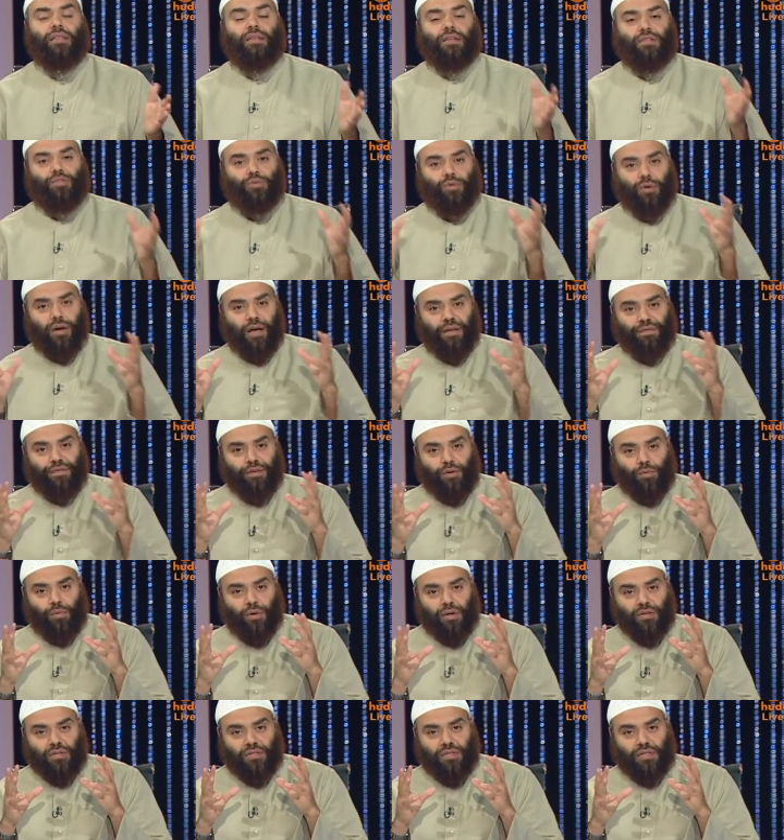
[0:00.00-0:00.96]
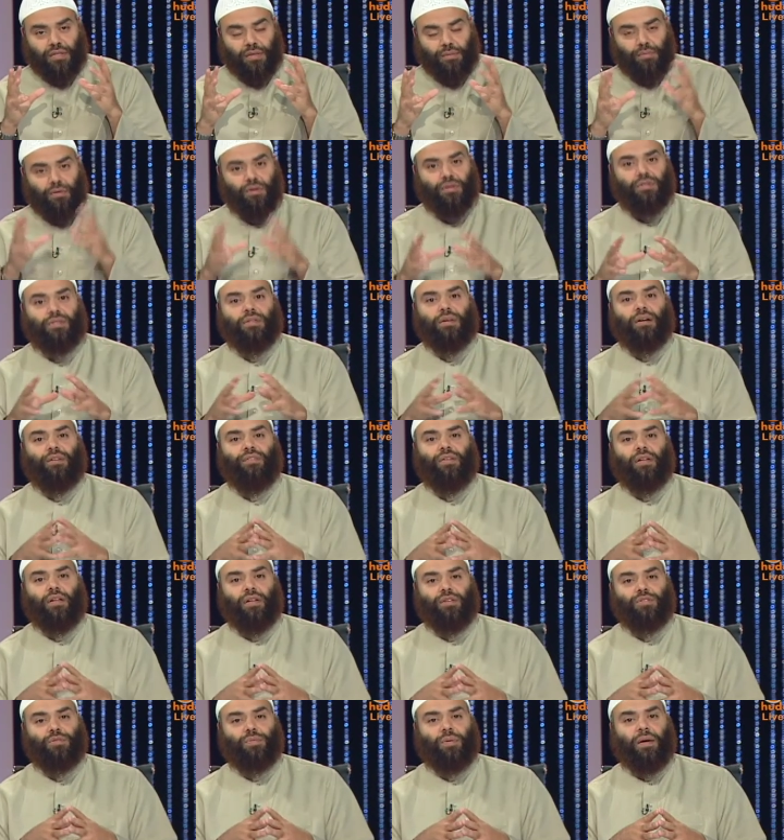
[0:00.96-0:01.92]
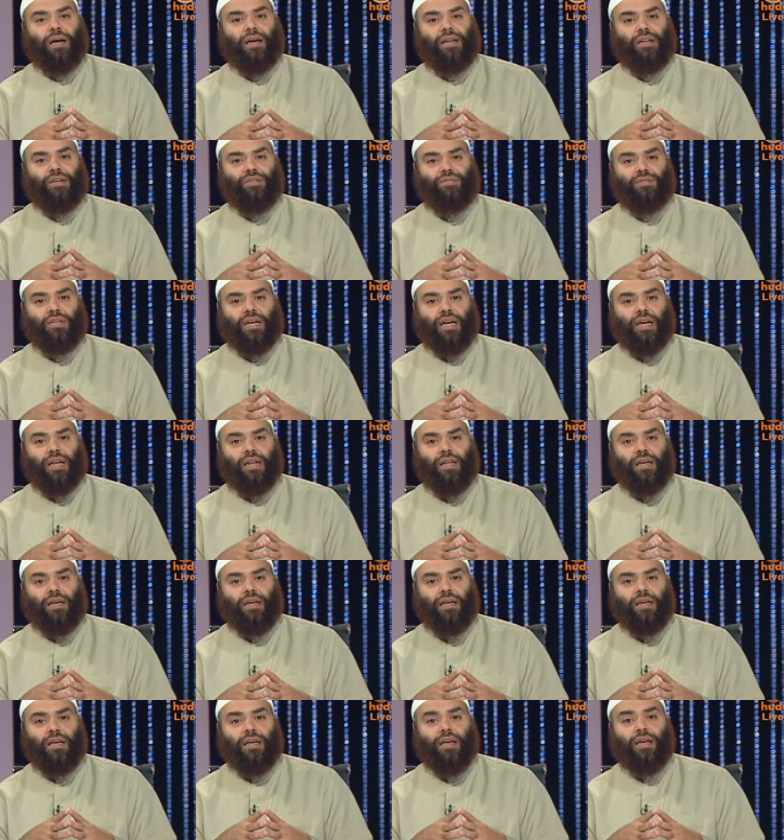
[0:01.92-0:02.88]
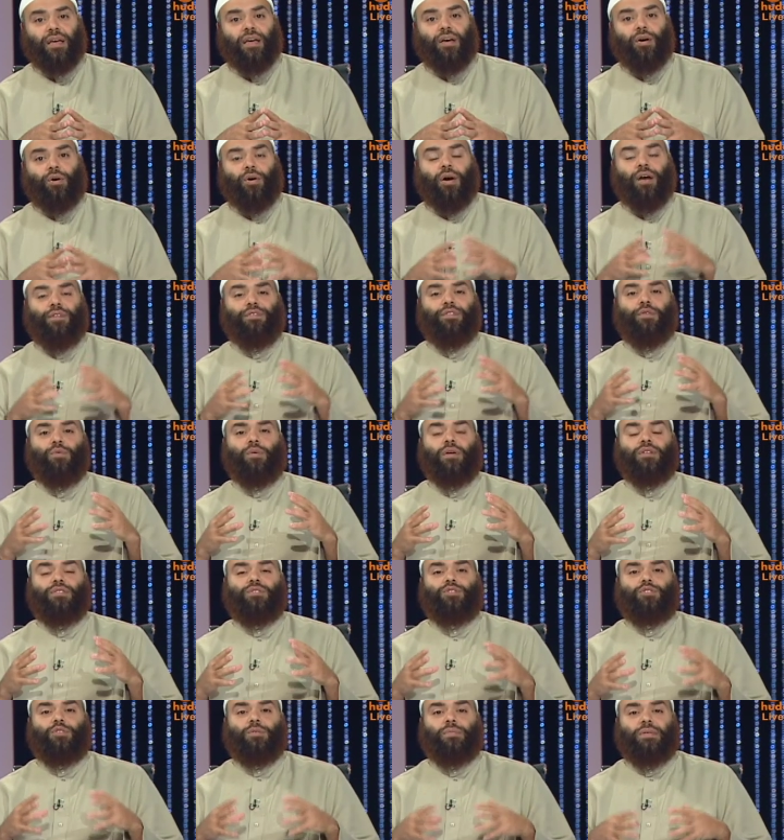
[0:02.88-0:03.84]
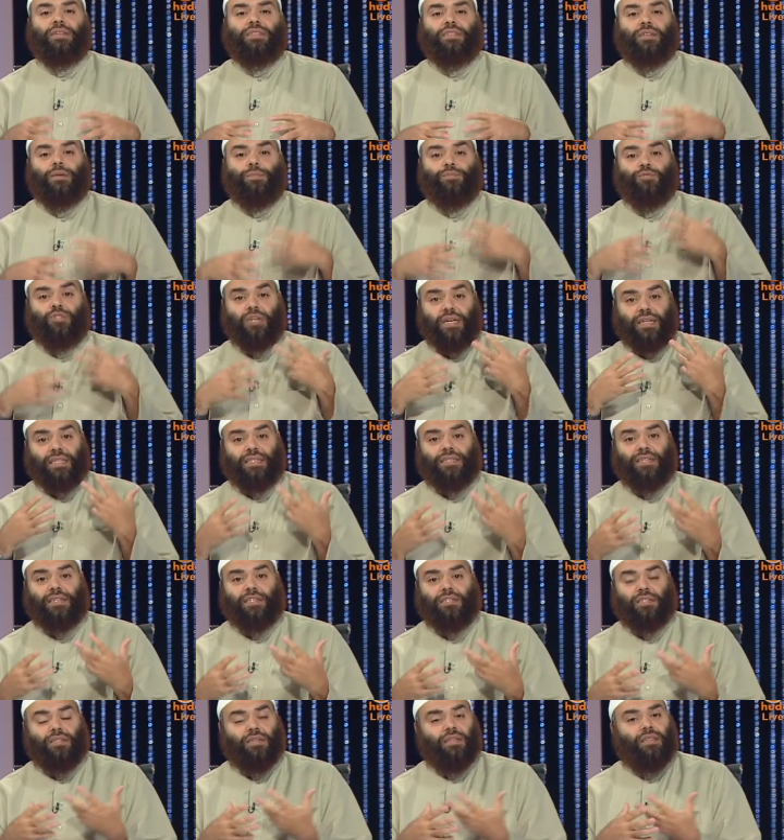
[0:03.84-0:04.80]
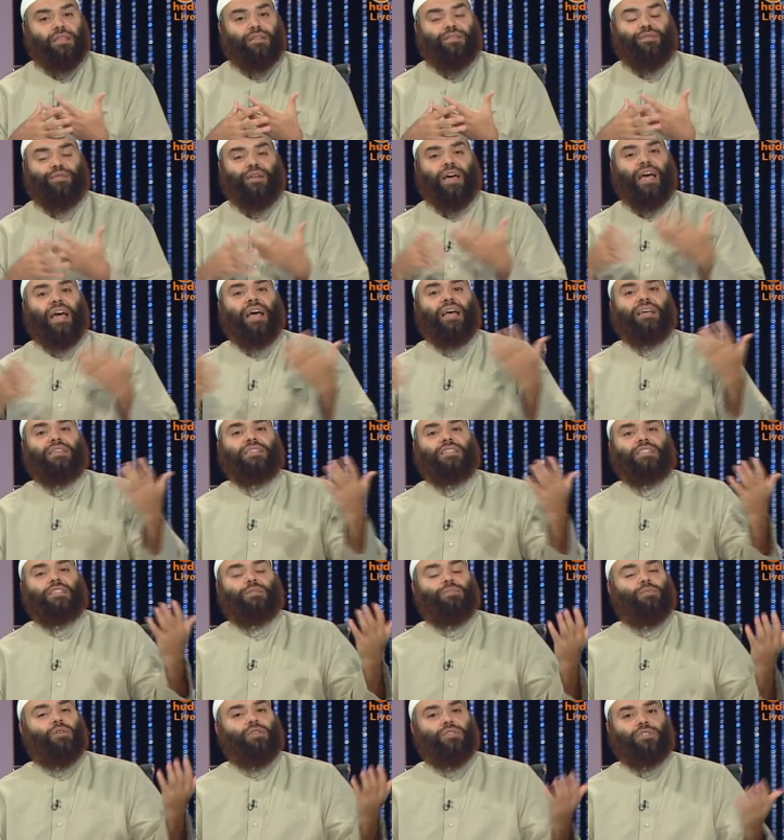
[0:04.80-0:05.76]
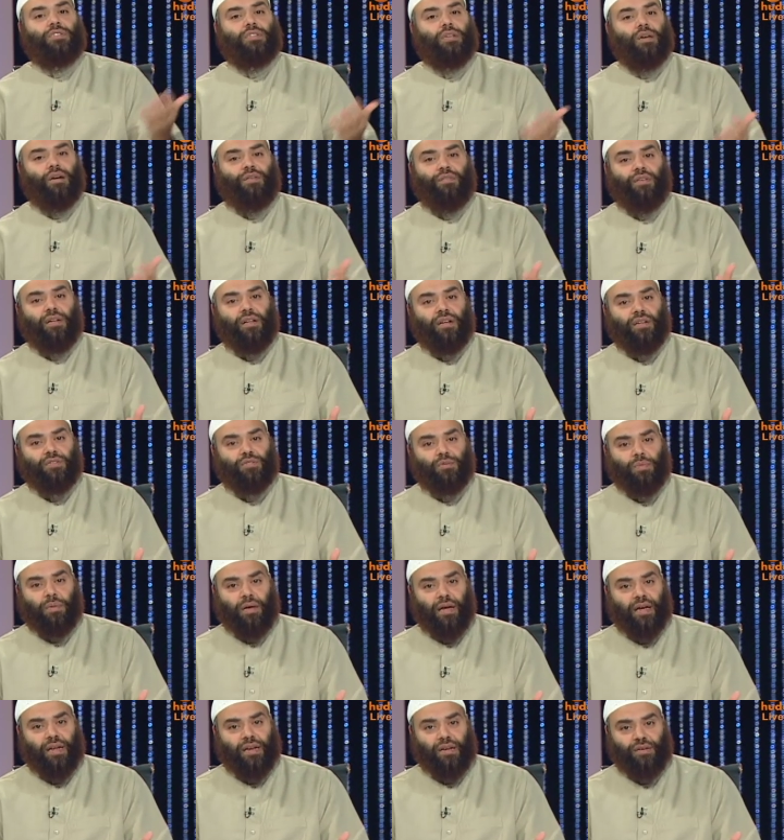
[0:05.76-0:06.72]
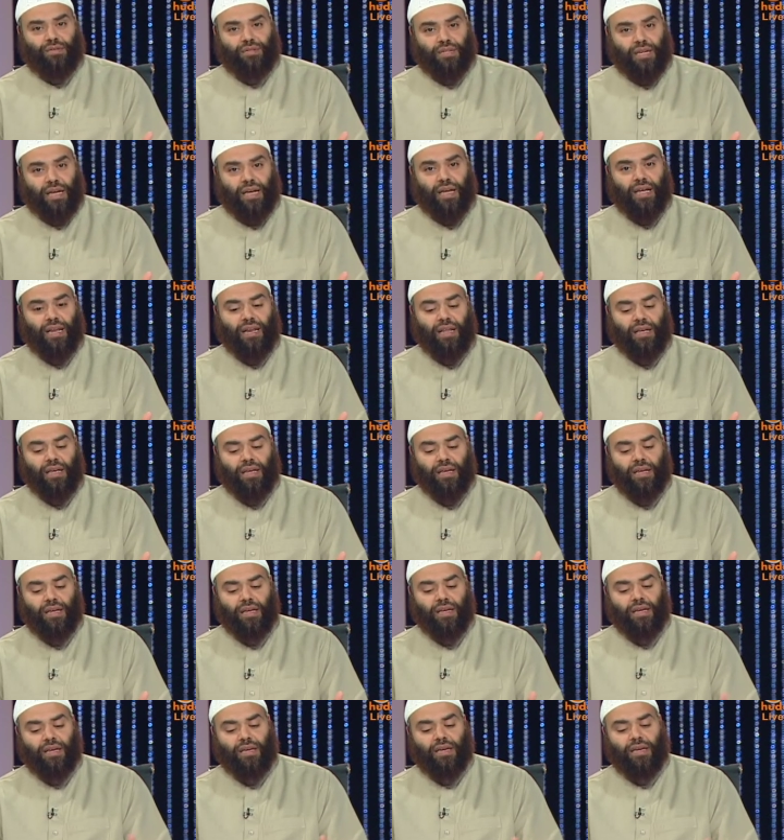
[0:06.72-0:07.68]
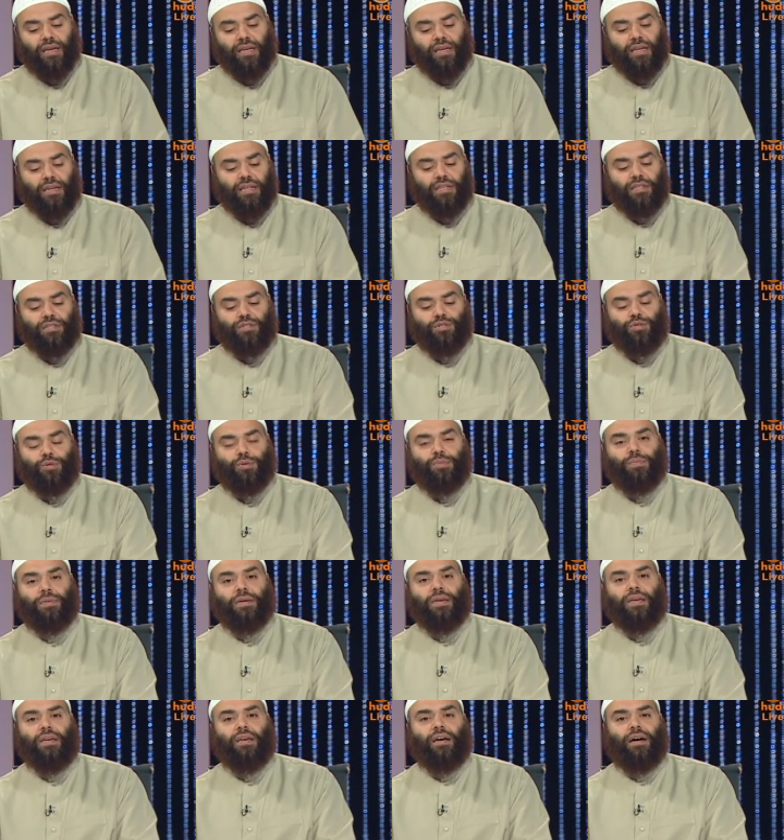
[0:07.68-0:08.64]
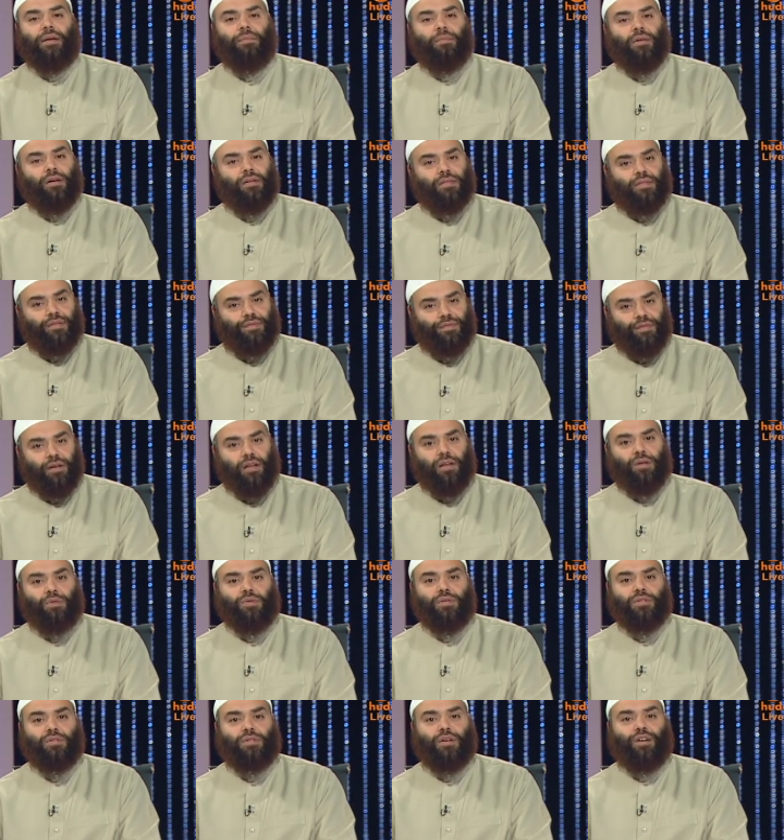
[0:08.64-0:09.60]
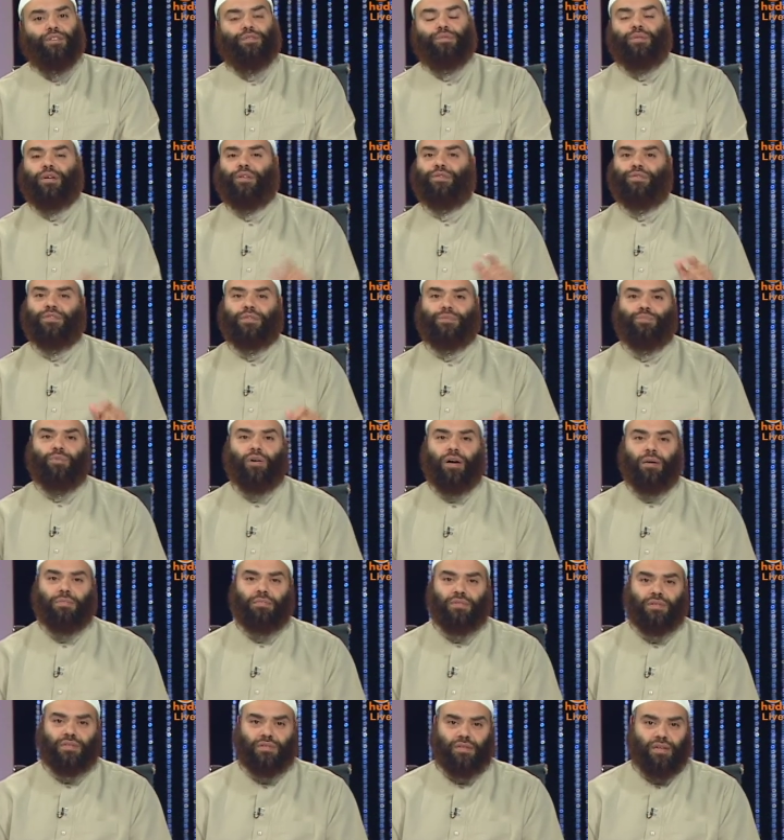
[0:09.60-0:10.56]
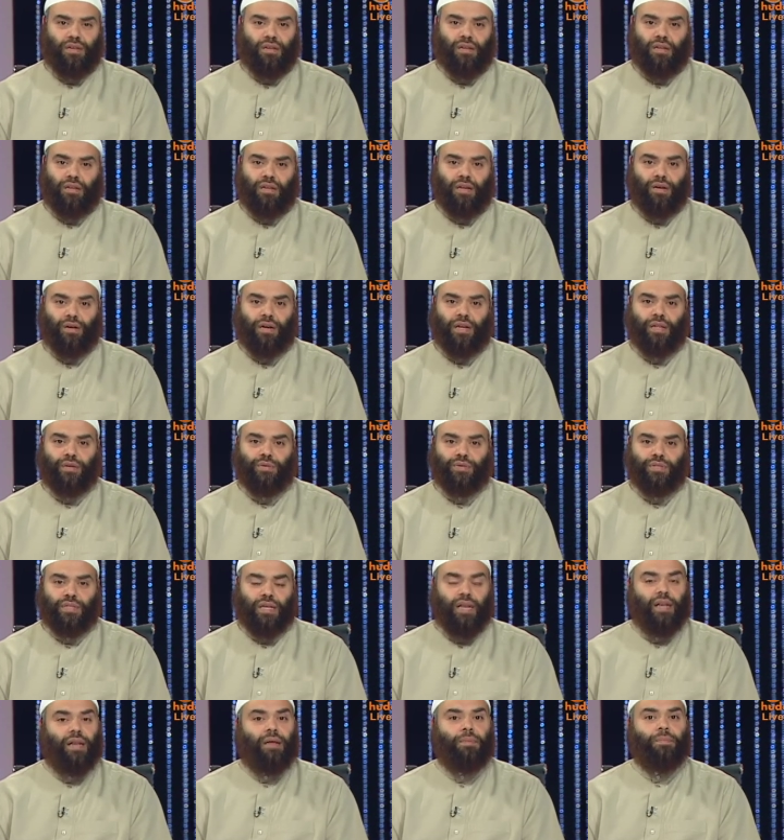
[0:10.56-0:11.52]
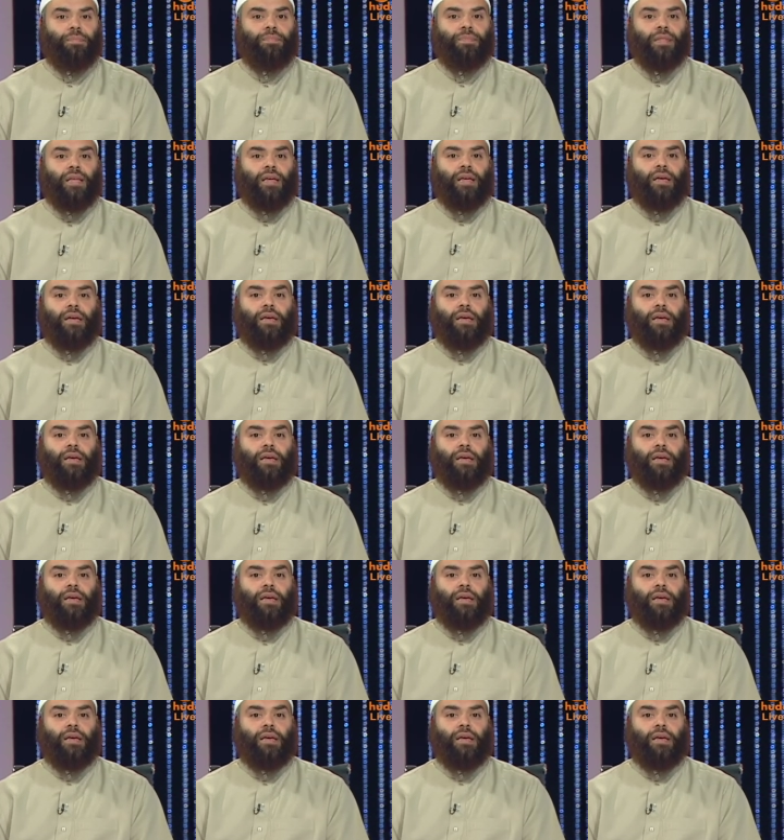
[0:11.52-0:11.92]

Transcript: that whoever wants the mercy of Allah subhanahu wa ta'ala, whoever wants to be subjected to the vast mercy of Allah subhanahu wa ta'ala, he needs to be among the followers of Prophet Muhammad sallallahu alayhi wa sallam,